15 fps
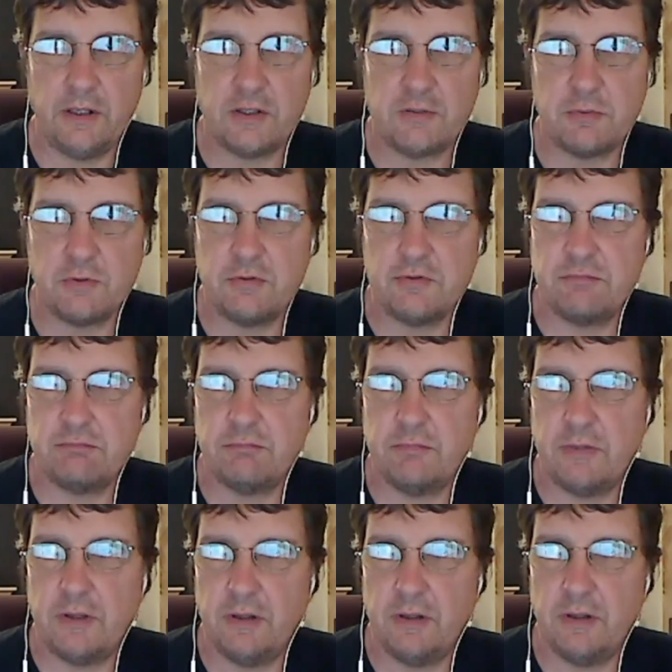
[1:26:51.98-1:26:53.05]
I suppose
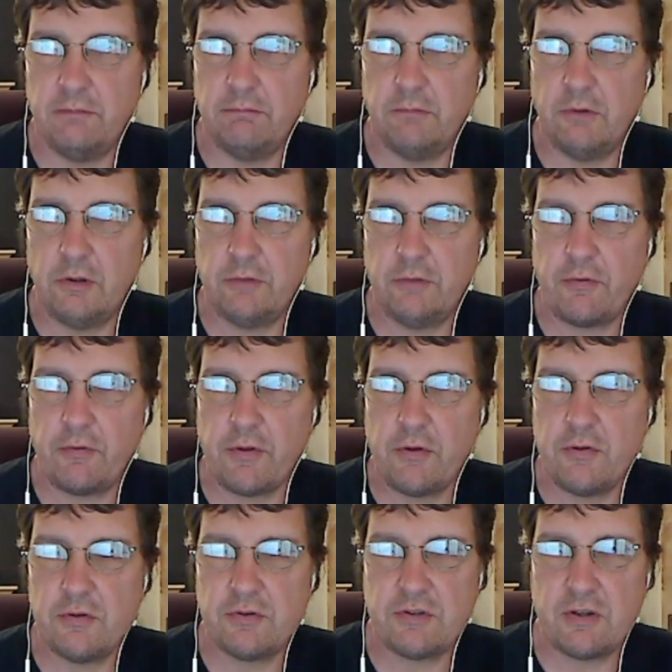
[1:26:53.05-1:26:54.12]
either of
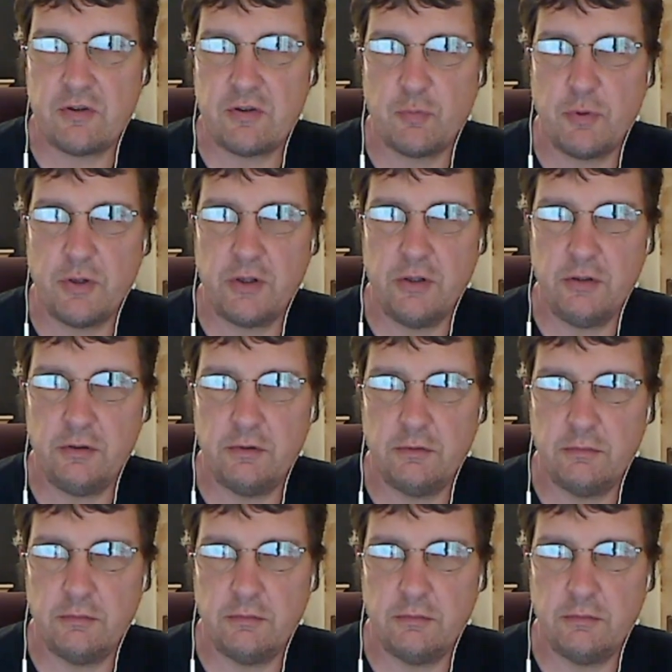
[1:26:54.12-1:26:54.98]
those sounds pretty good.